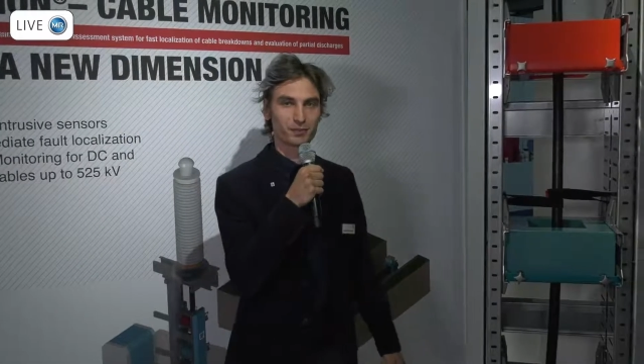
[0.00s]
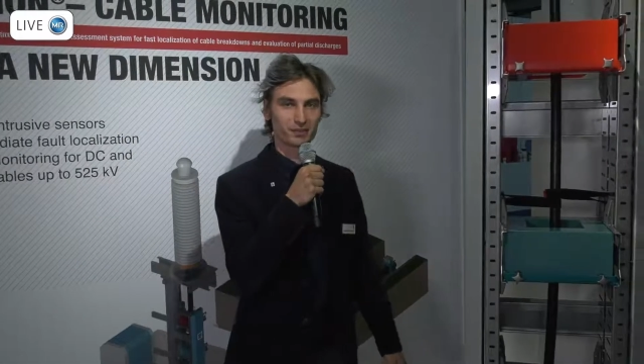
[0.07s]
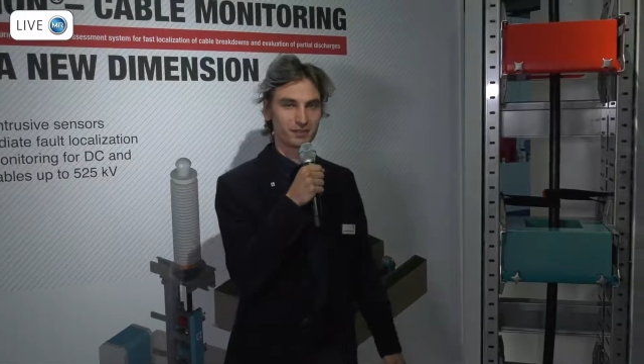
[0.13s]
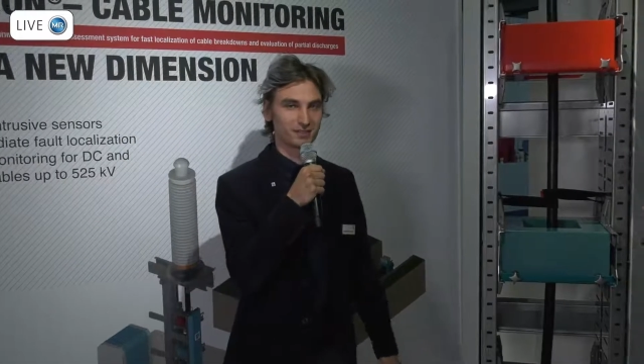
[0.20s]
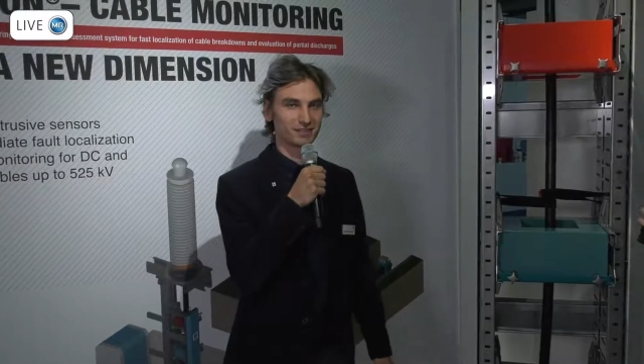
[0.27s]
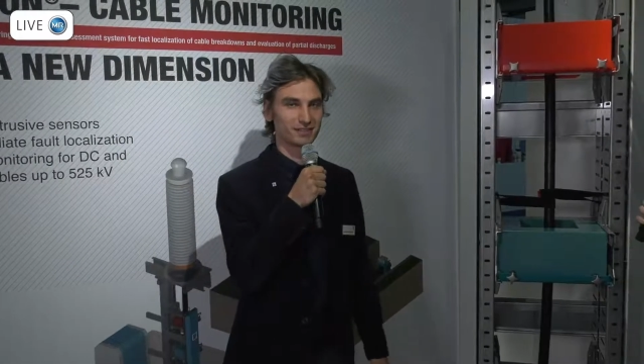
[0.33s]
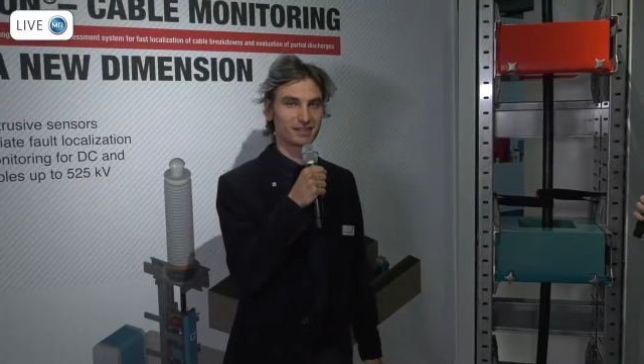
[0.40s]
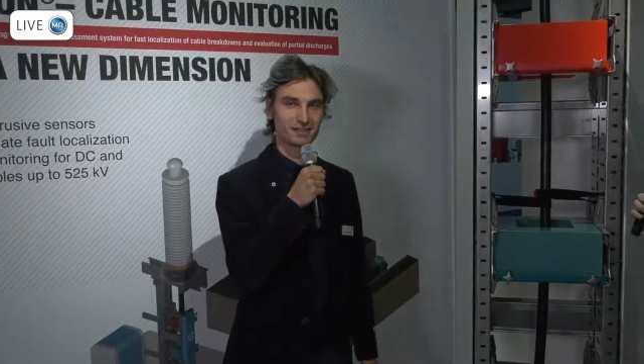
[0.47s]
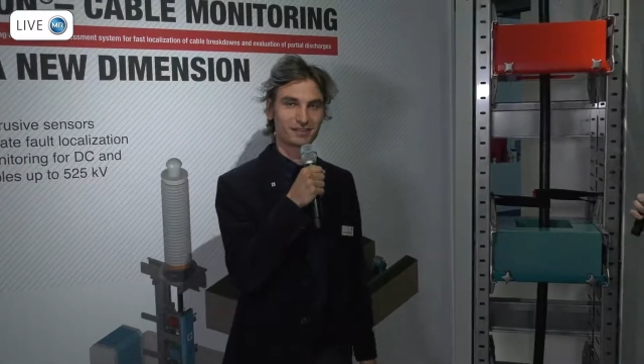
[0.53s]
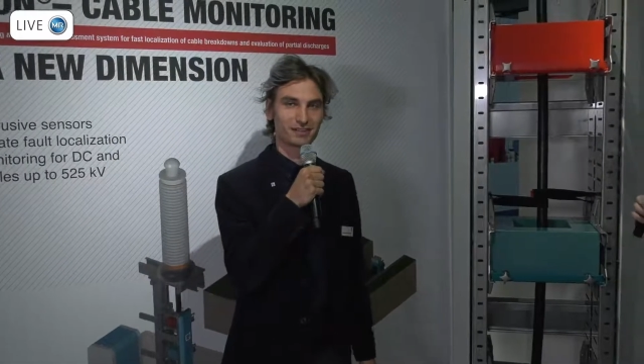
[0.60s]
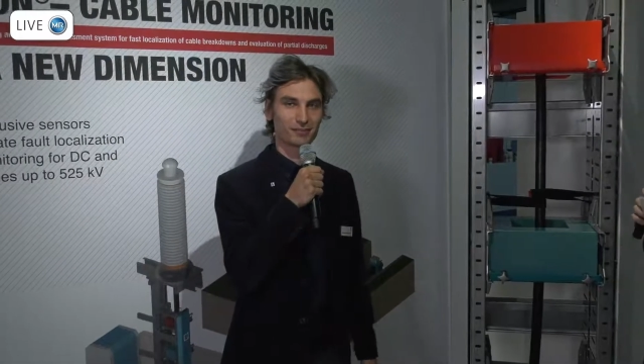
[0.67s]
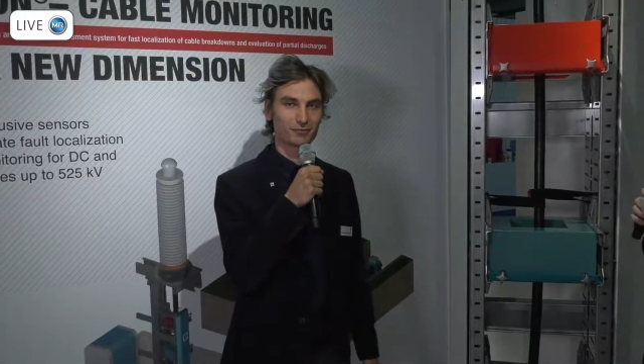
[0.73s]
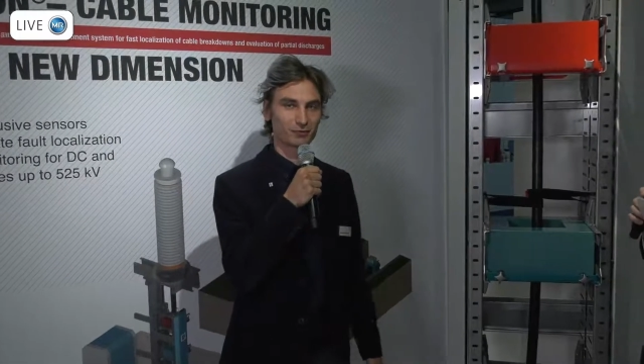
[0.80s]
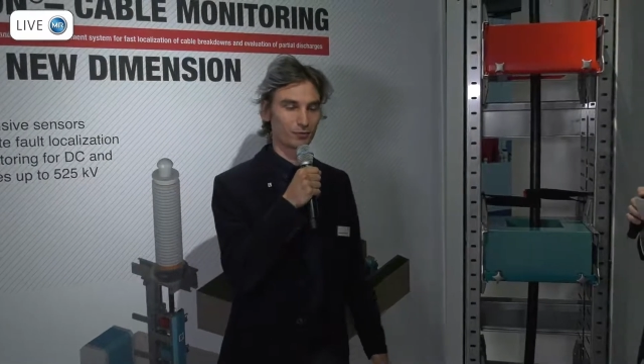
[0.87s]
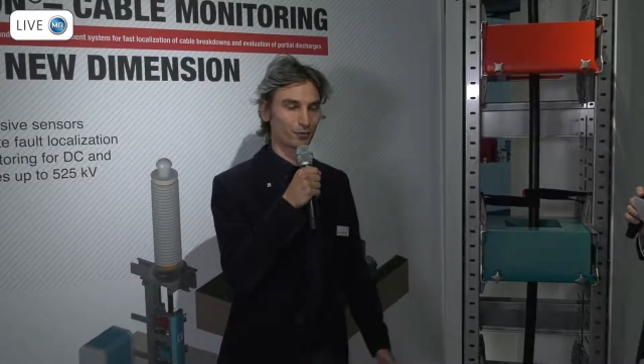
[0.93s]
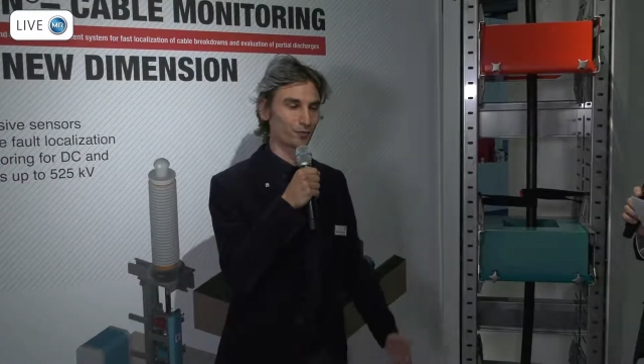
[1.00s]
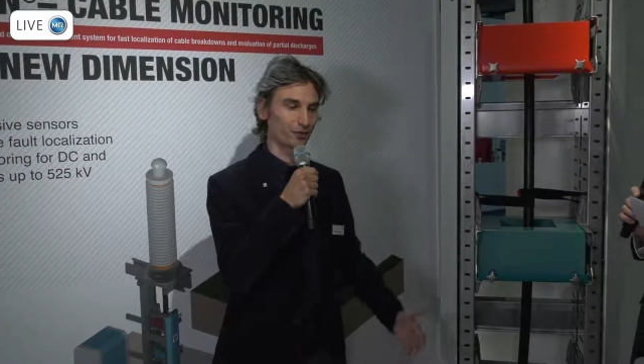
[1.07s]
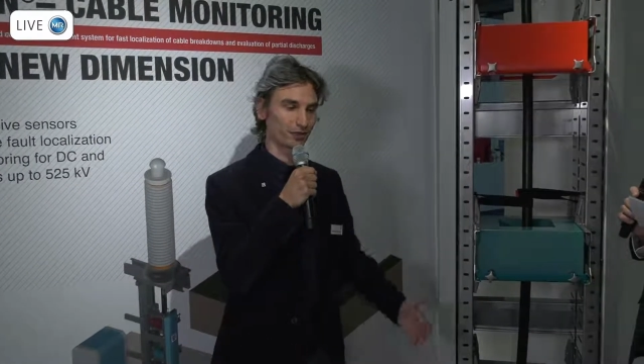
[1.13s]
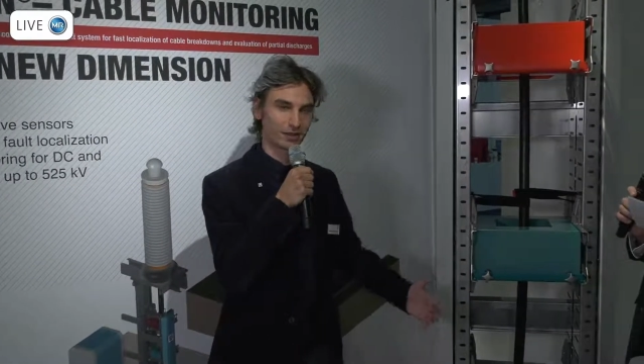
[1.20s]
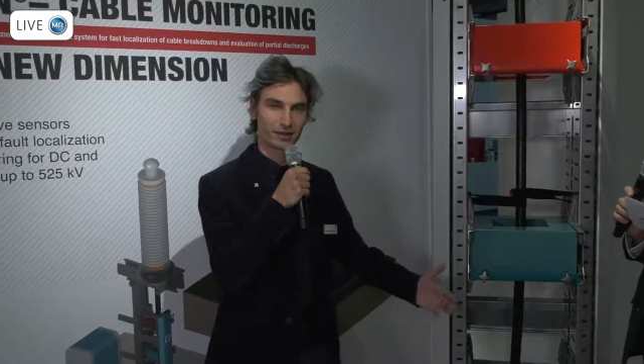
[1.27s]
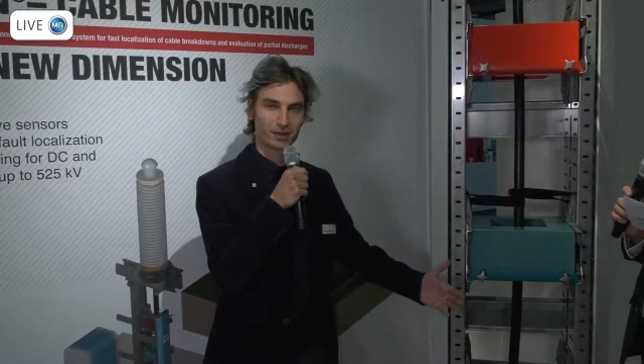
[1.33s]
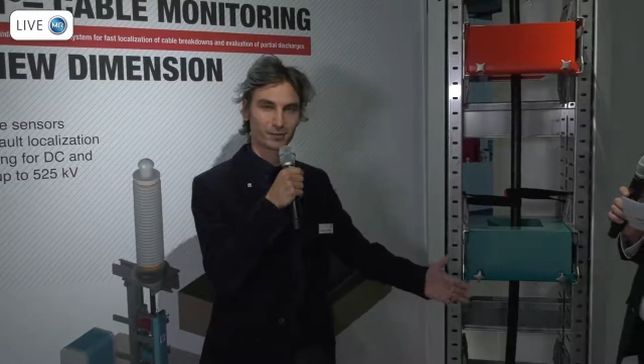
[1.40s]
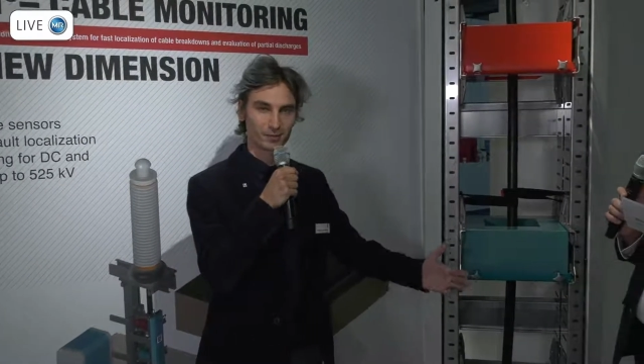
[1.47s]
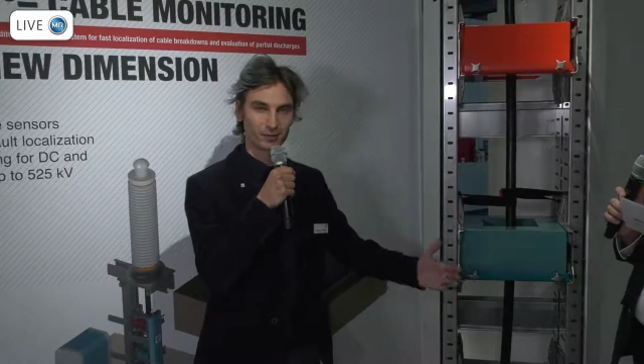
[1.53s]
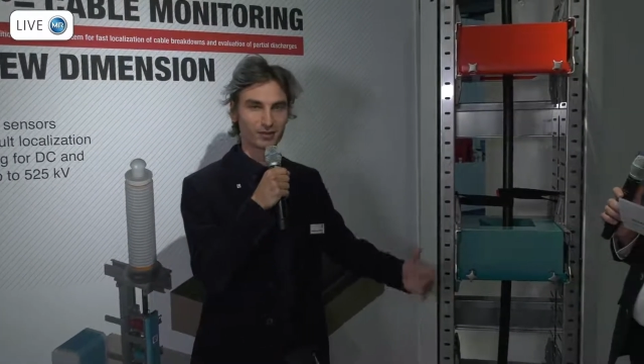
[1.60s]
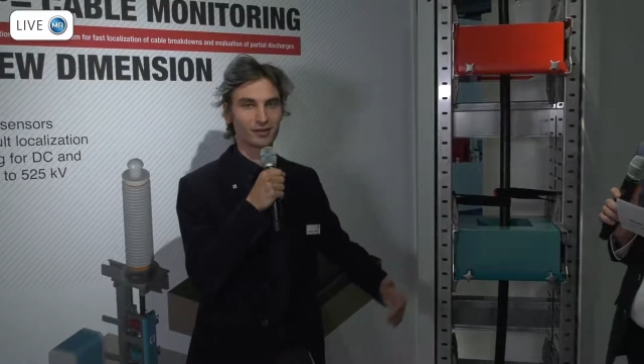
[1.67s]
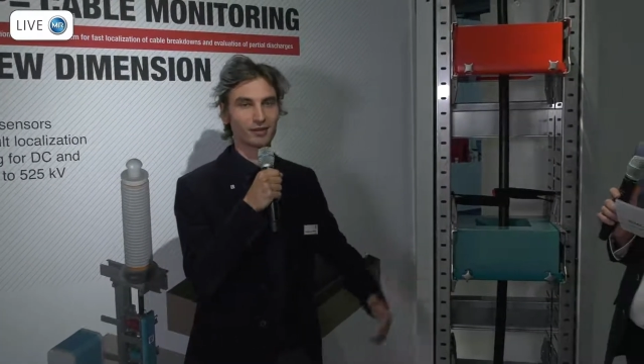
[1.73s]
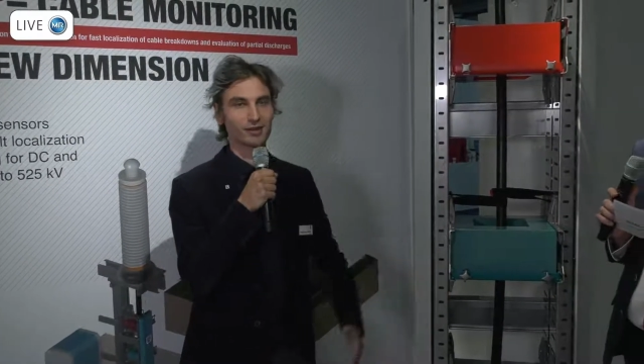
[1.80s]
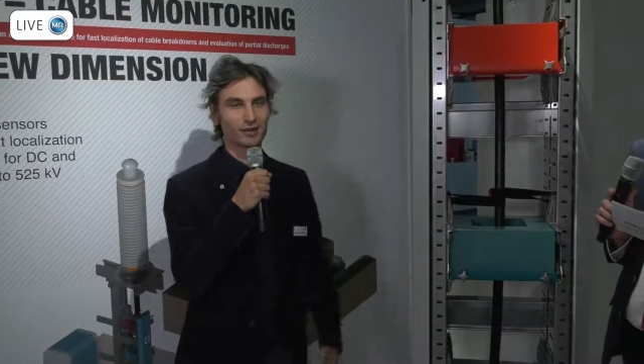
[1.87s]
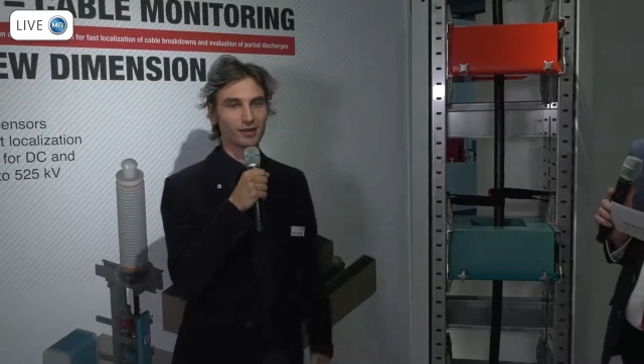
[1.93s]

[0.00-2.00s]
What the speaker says: PD signal from the cable